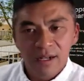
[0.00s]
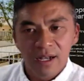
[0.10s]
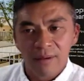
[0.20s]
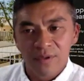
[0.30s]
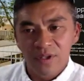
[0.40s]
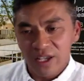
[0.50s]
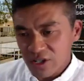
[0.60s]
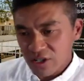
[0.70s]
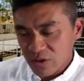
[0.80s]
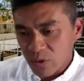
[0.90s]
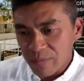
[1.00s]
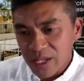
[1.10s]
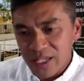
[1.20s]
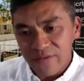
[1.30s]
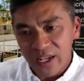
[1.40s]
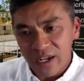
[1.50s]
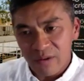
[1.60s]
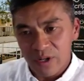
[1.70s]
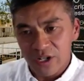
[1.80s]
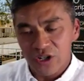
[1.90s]
Um, so there's just this one piece of data
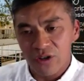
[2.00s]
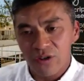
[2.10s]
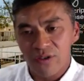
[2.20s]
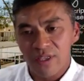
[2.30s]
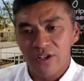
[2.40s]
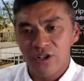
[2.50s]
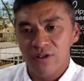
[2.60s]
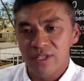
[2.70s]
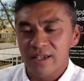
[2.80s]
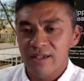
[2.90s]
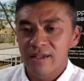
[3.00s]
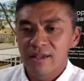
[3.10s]
I wanted to show you, shows that